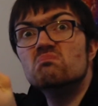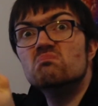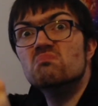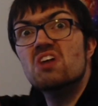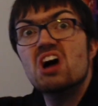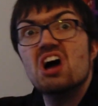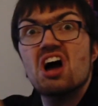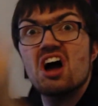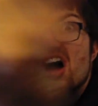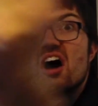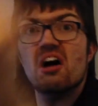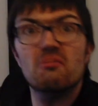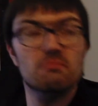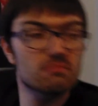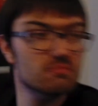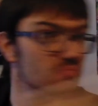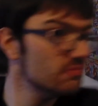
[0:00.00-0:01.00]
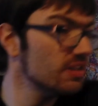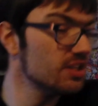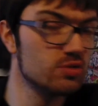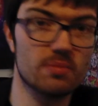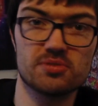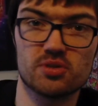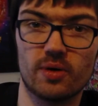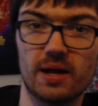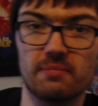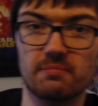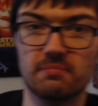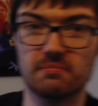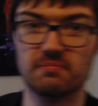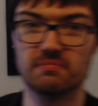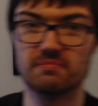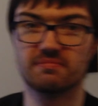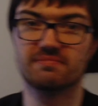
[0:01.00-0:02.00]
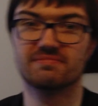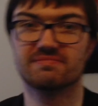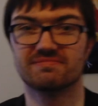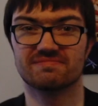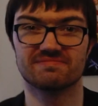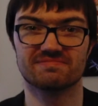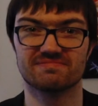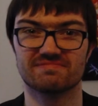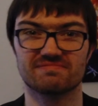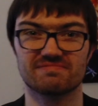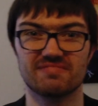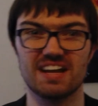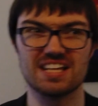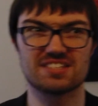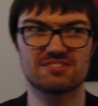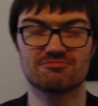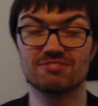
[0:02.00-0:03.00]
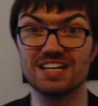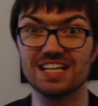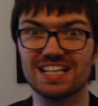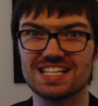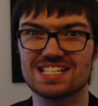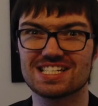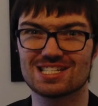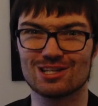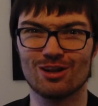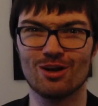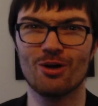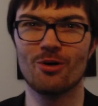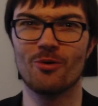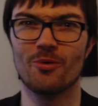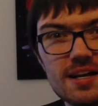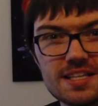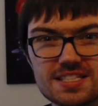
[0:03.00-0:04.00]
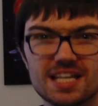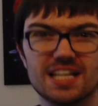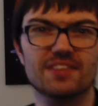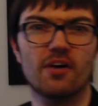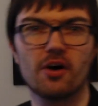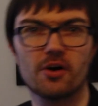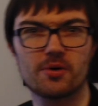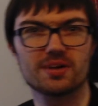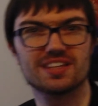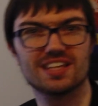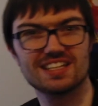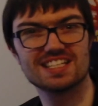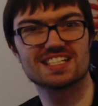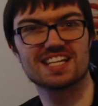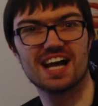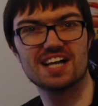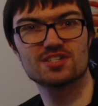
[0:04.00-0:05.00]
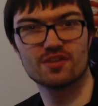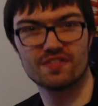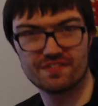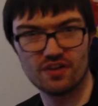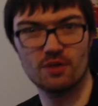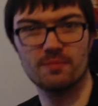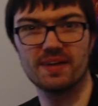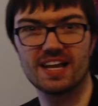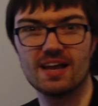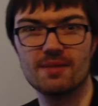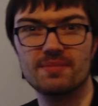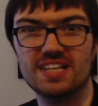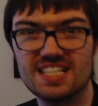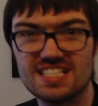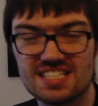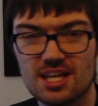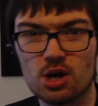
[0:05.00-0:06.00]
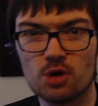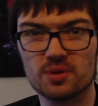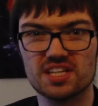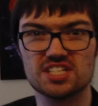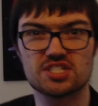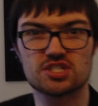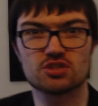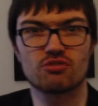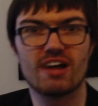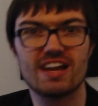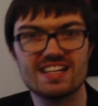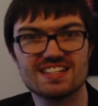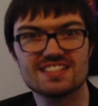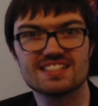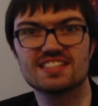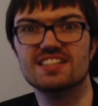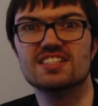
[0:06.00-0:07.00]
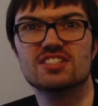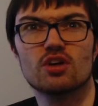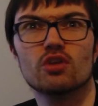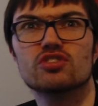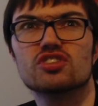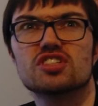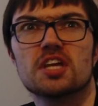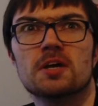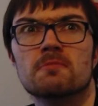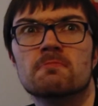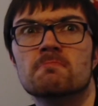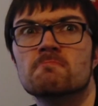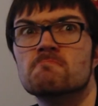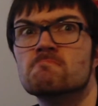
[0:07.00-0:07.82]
And swims away. It's really slow. It's kind of awkward that these guys are filming him and he's there with his trident and he's all just like